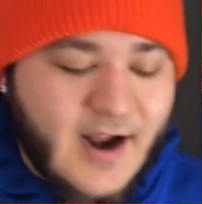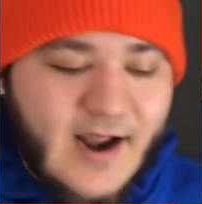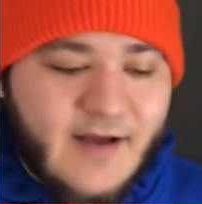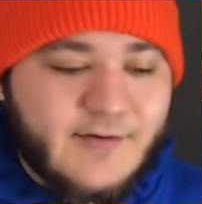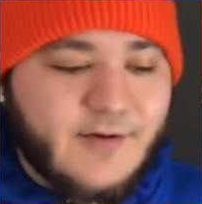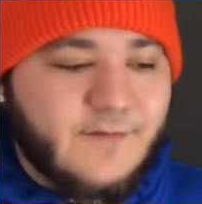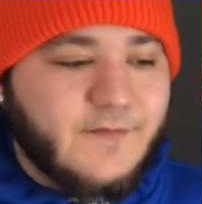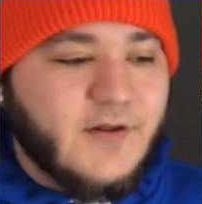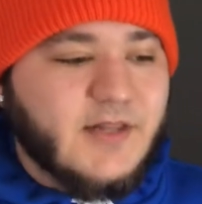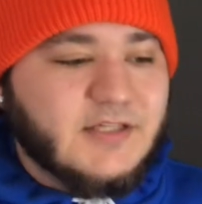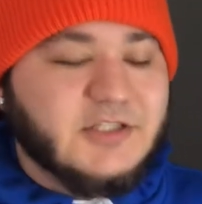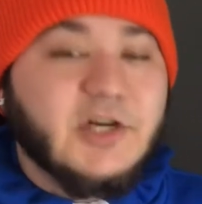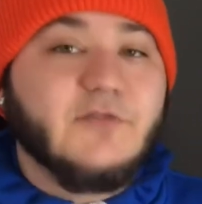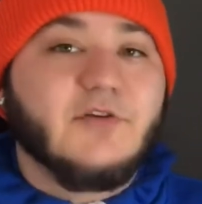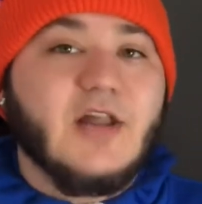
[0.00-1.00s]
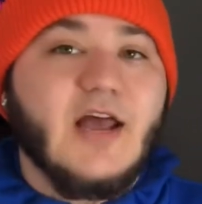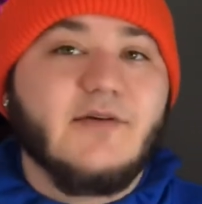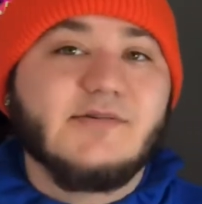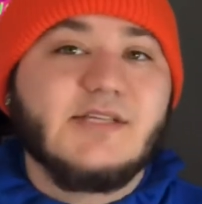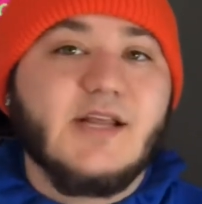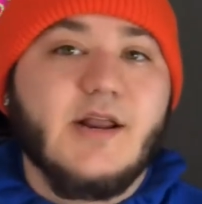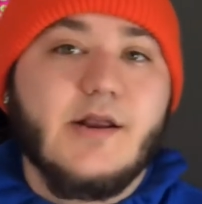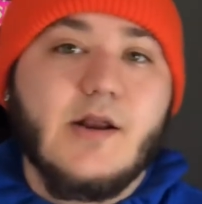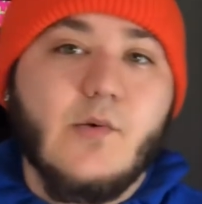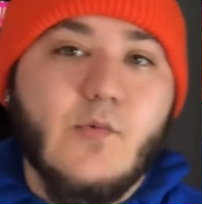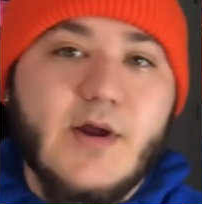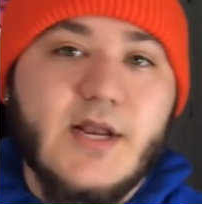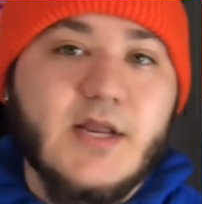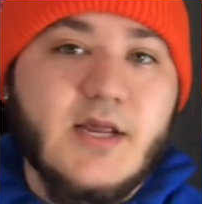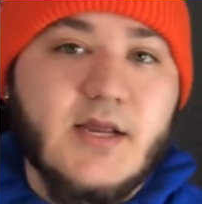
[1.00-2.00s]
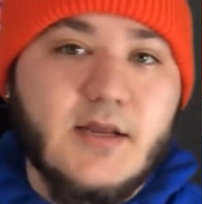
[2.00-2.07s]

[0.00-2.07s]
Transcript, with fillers: have a feeling Shovel Knight was getting into winning.